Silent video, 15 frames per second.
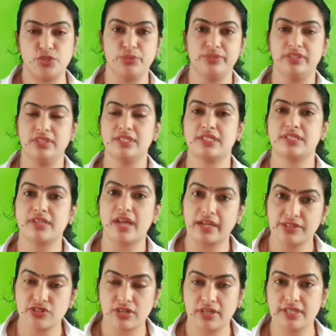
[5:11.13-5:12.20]
So the
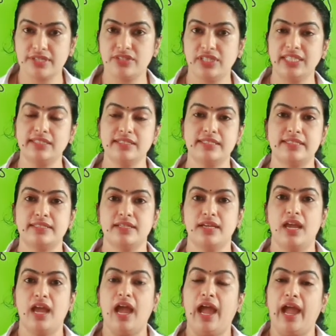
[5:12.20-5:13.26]
structural genes
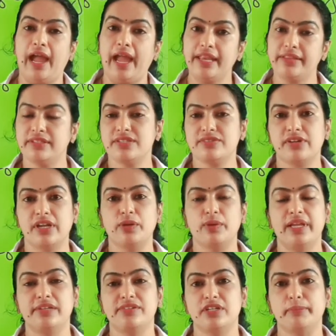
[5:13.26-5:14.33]
and these
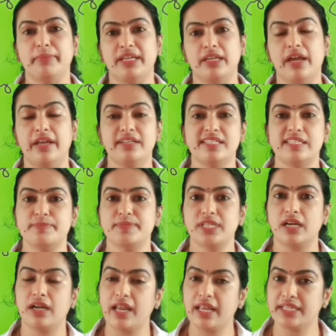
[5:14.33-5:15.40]
regulatory mechanisms
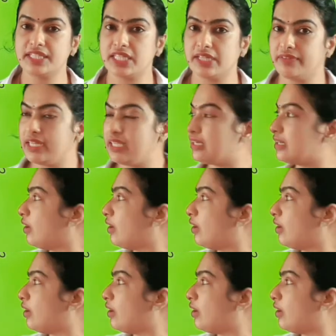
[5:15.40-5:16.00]
are collectively